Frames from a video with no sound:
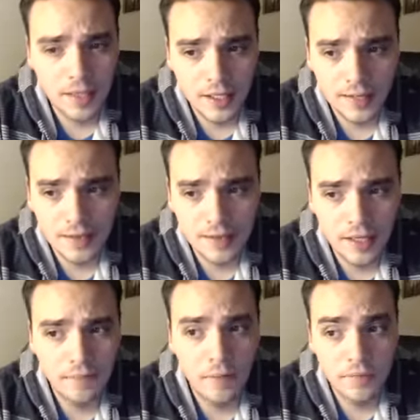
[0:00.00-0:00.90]
and since then
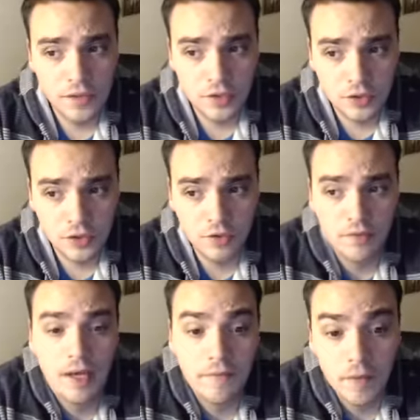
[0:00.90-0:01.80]
I've such
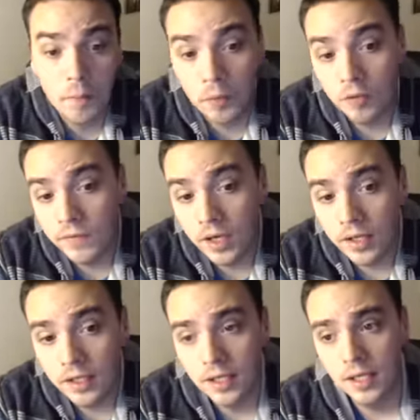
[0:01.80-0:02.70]
I've approved on it.